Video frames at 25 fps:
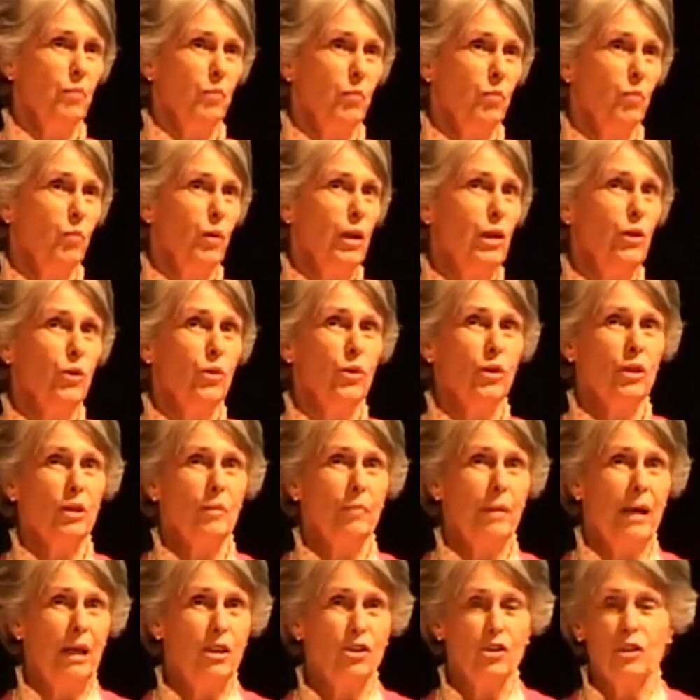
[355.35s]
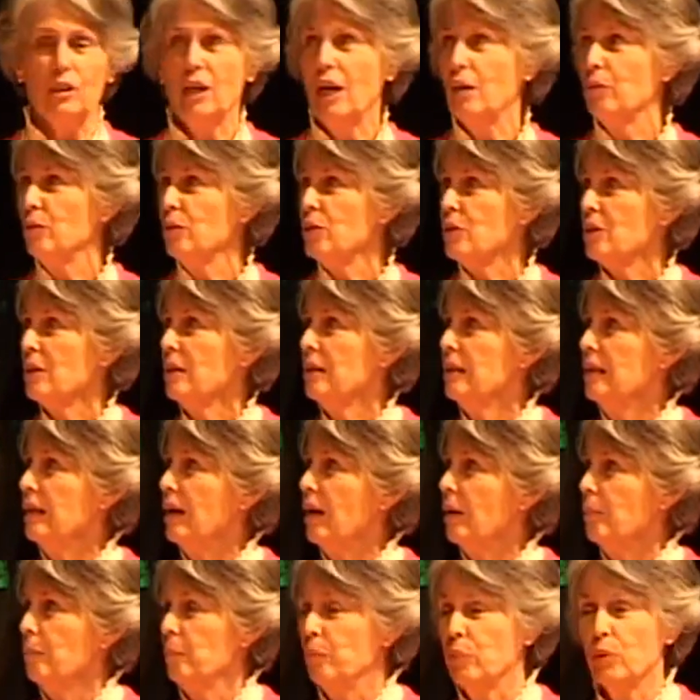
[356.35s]
Well, you can imagine I was
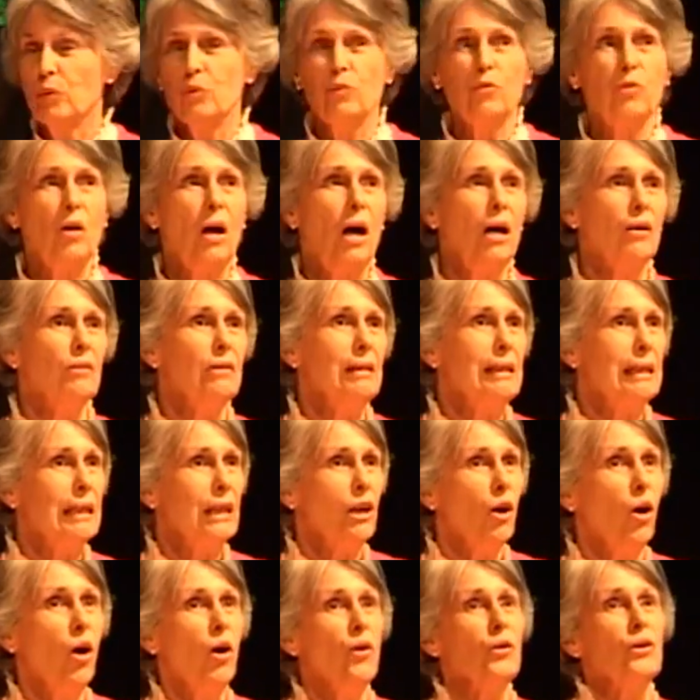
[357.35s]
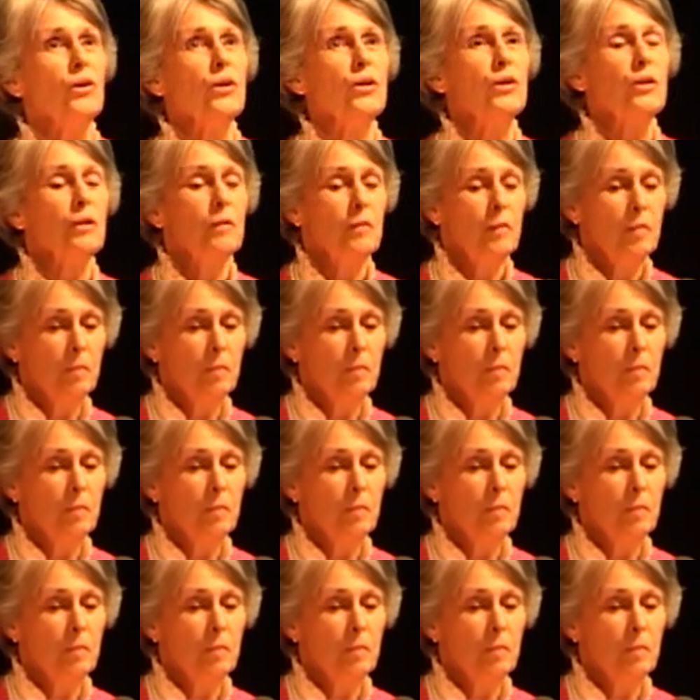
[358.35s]
profoundly honored.